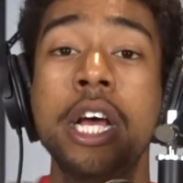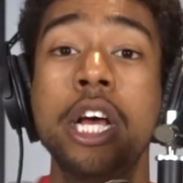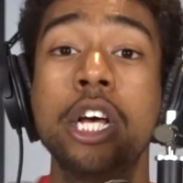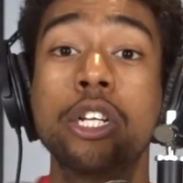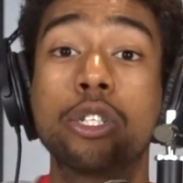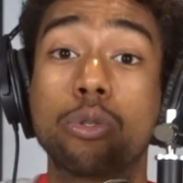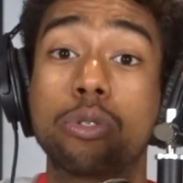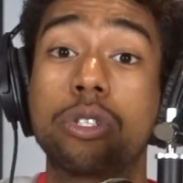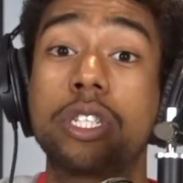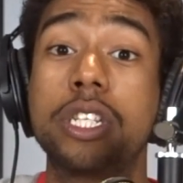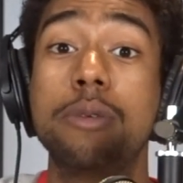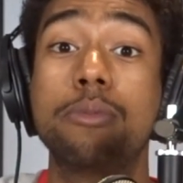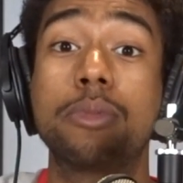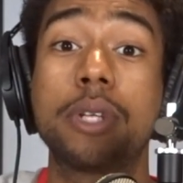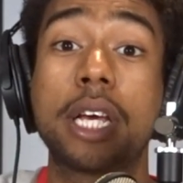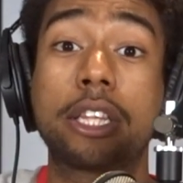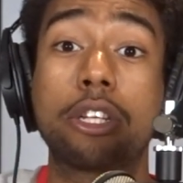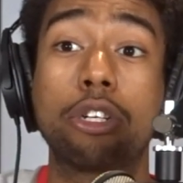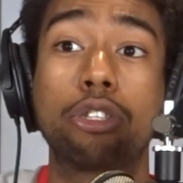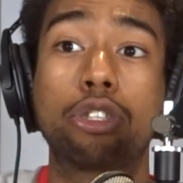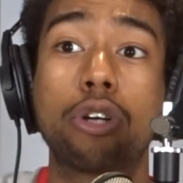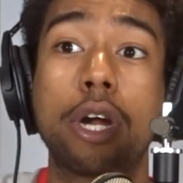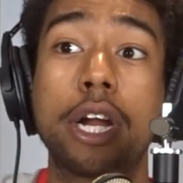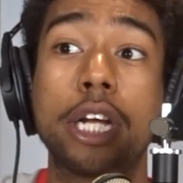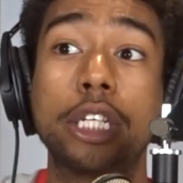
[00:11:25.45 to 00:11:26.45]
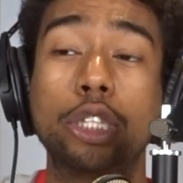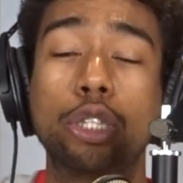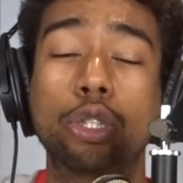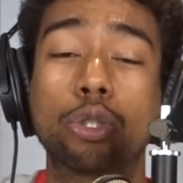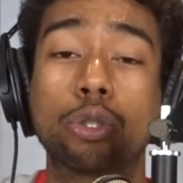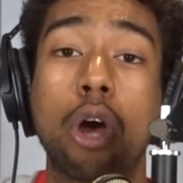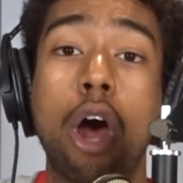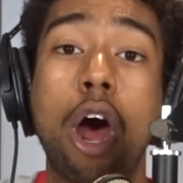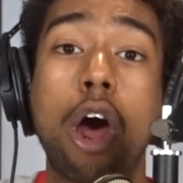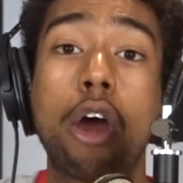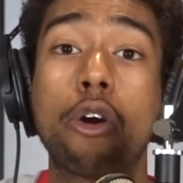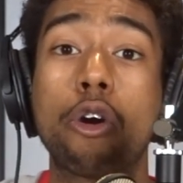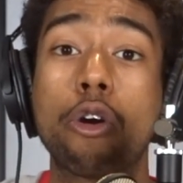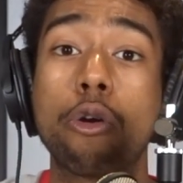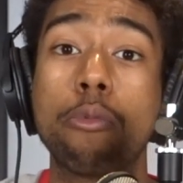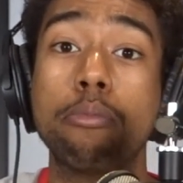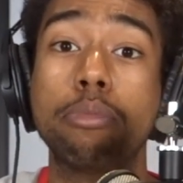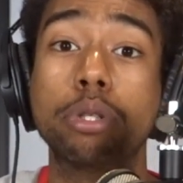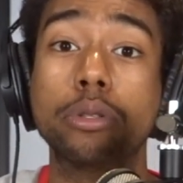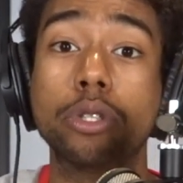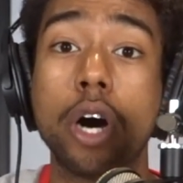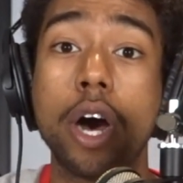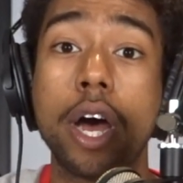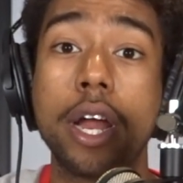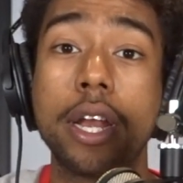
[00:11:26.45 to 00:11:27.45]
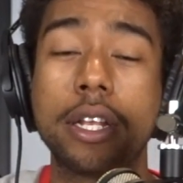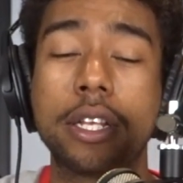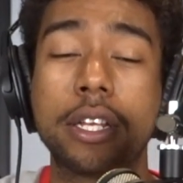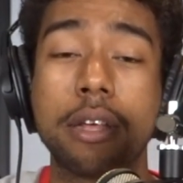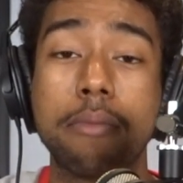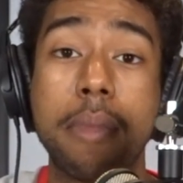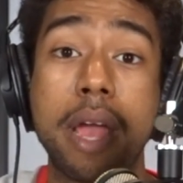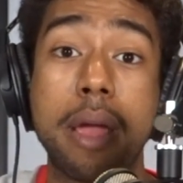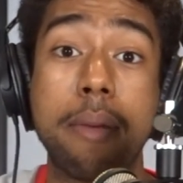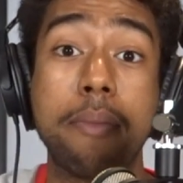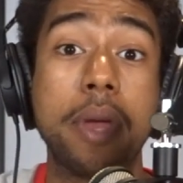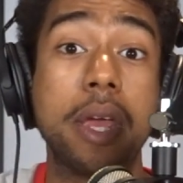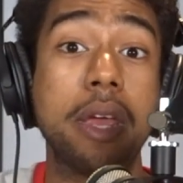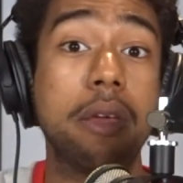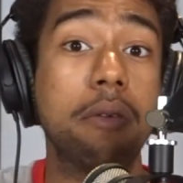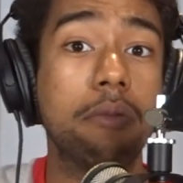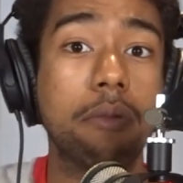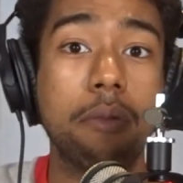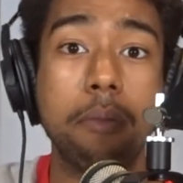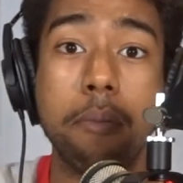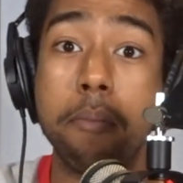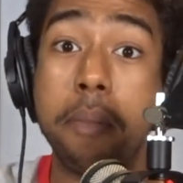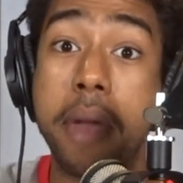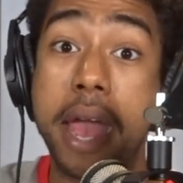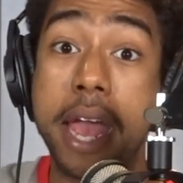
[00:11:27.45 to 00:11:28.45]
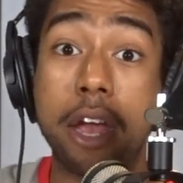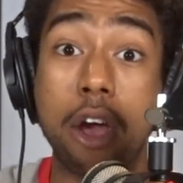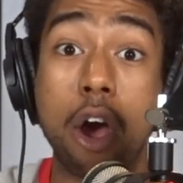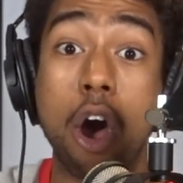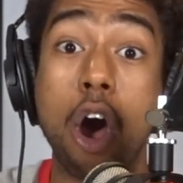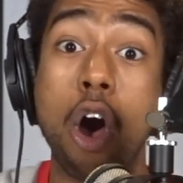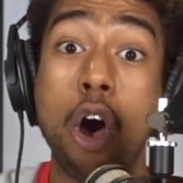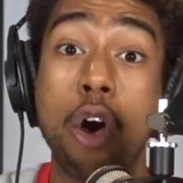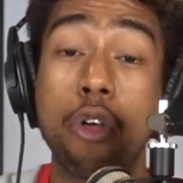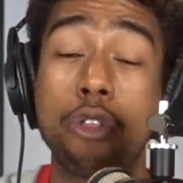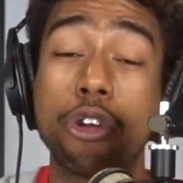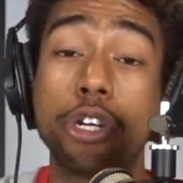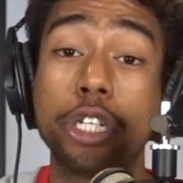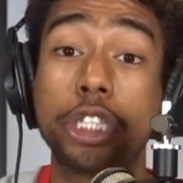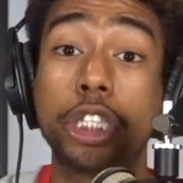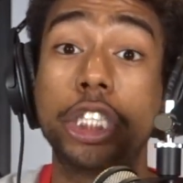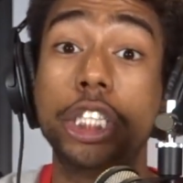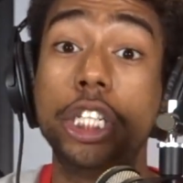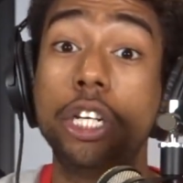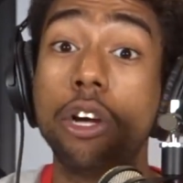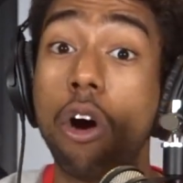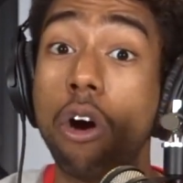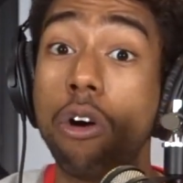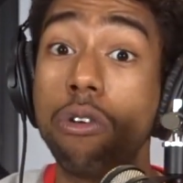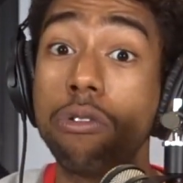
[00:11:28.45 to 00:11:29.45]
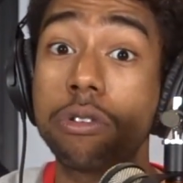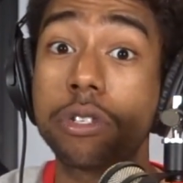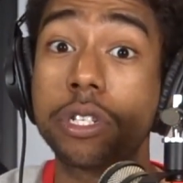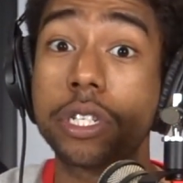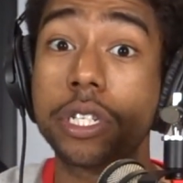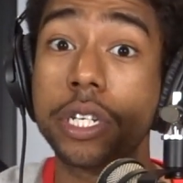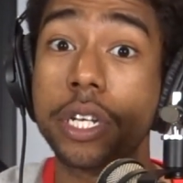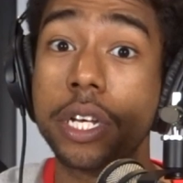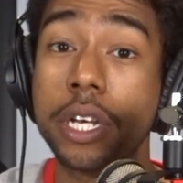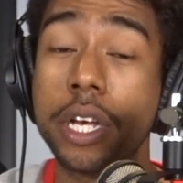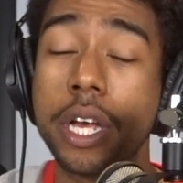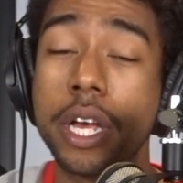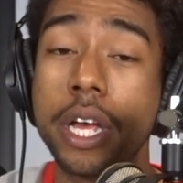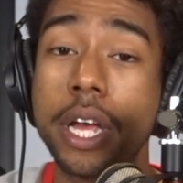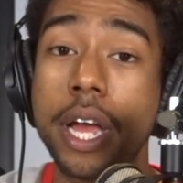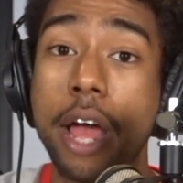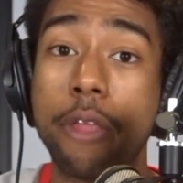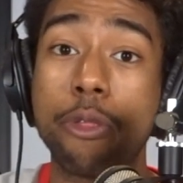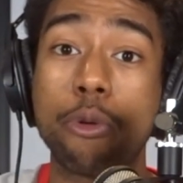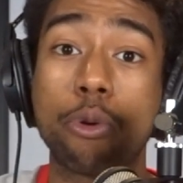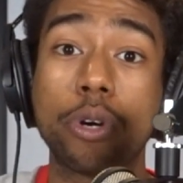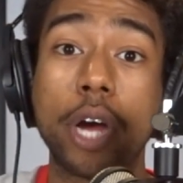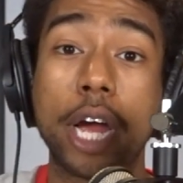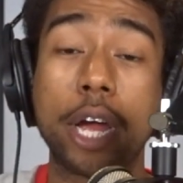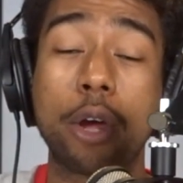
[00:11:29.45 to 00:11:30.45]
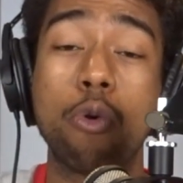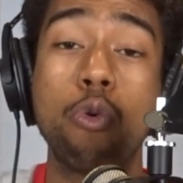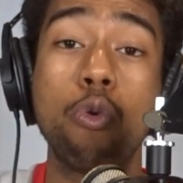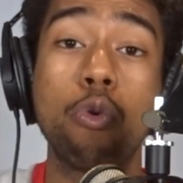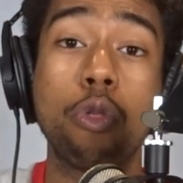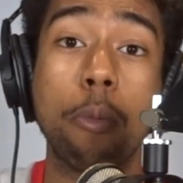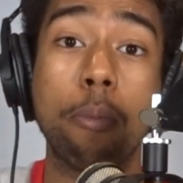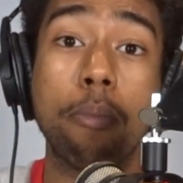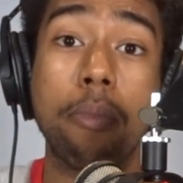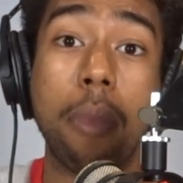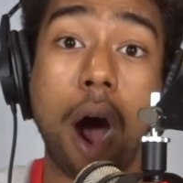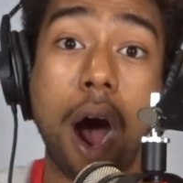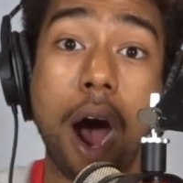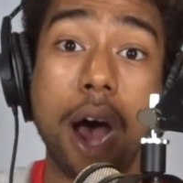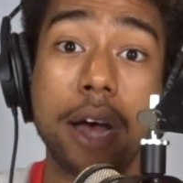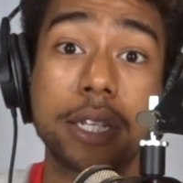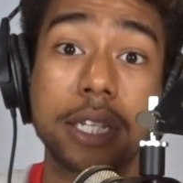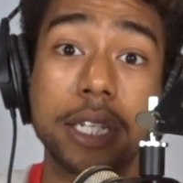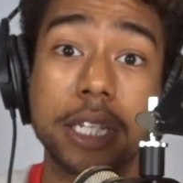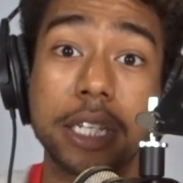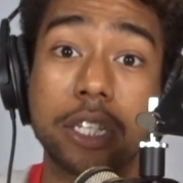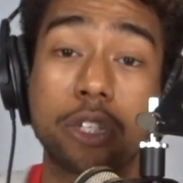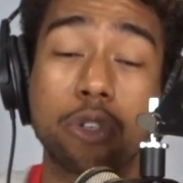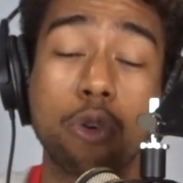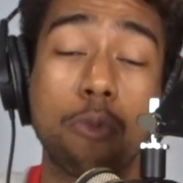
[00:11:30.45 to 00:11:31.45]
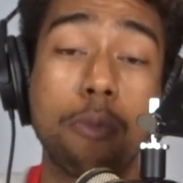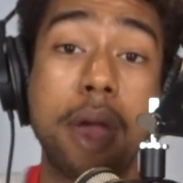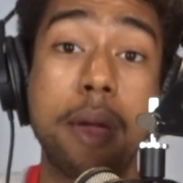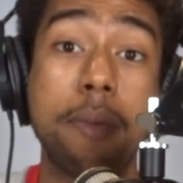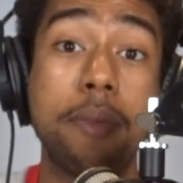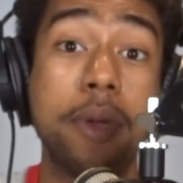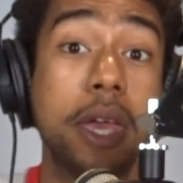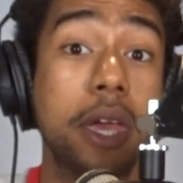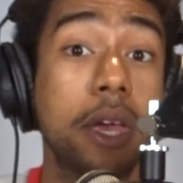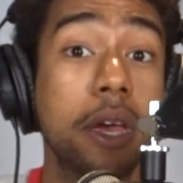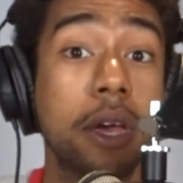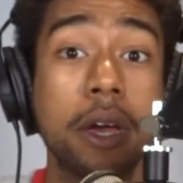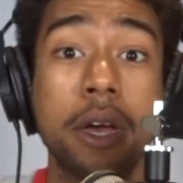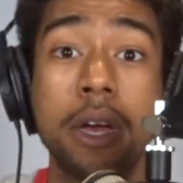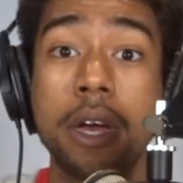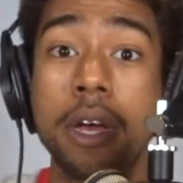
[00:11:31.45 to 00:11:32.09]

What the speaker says: So it seems like they're trying to draw her blood to maybe make other She-Hulks. And they're like, who the boss is. So maybe